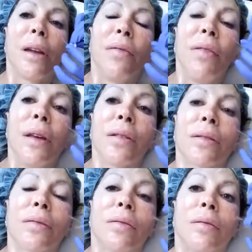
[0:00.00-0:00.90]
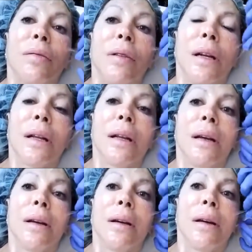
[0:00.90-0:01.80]
But it feels
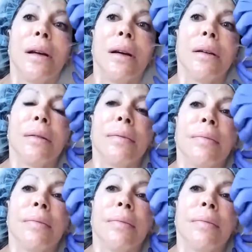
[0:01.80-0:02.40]
really good.